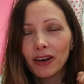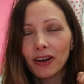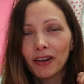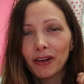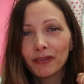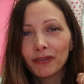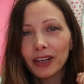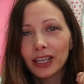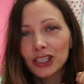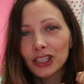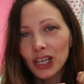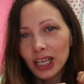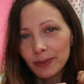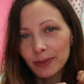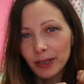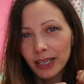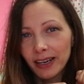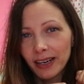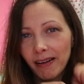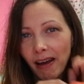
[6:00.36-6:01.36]
of
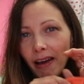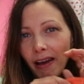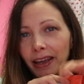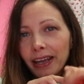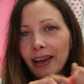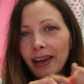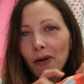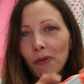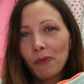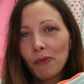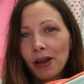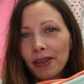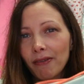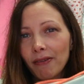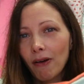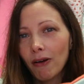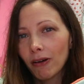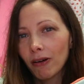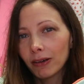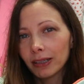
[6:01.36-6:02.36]
Jasmine and I with
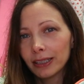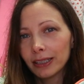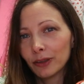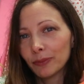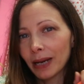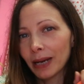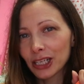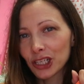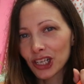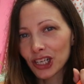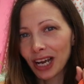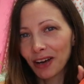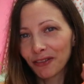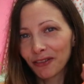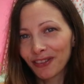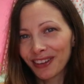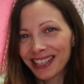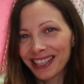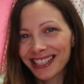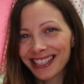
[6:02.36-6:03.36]
our little matching
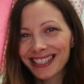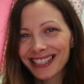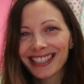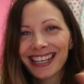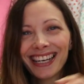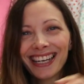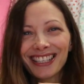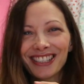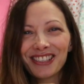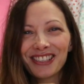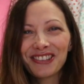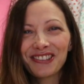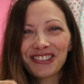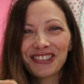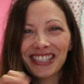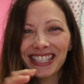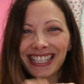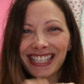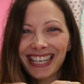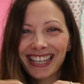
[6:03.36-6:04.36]
outfits so you
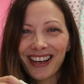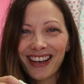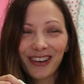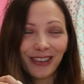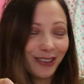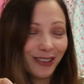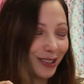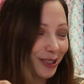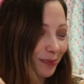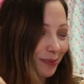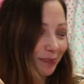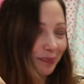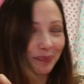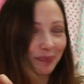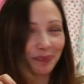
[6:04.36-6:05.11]
can see those.